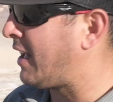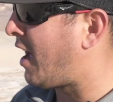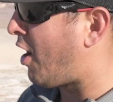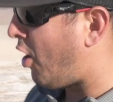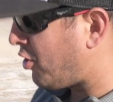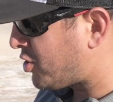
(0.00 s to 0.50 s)
and
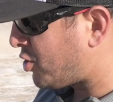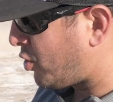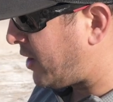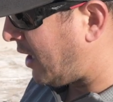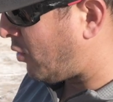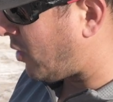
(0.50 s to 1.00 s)
I also
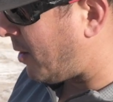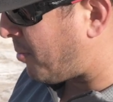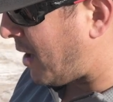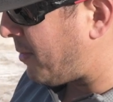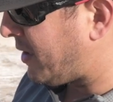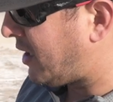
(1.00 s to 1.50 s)
think what I'm
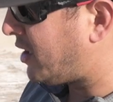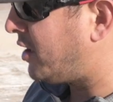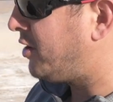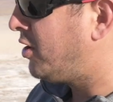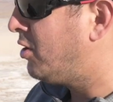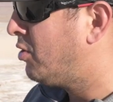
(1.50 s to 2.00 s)
probably
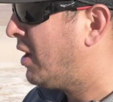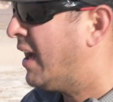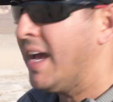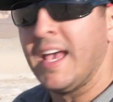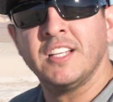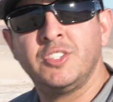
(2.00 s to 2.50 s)
gonna do
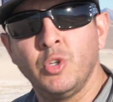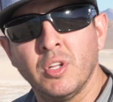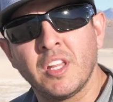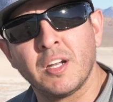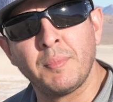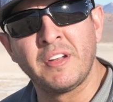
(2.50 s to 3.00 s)
is do
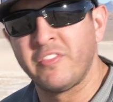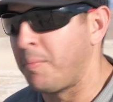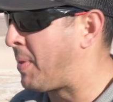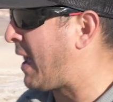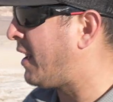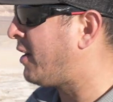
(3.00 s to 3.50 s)
a little bit of a
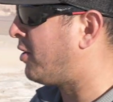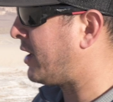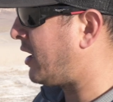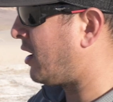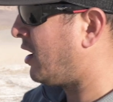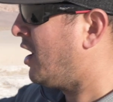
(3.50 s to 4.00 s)
pano
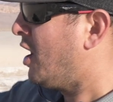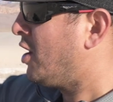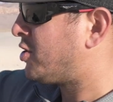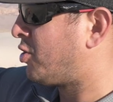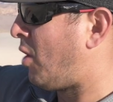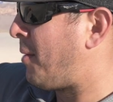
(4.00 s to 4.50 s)
here.
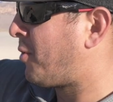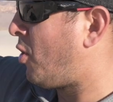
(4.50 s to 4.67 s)
So I'm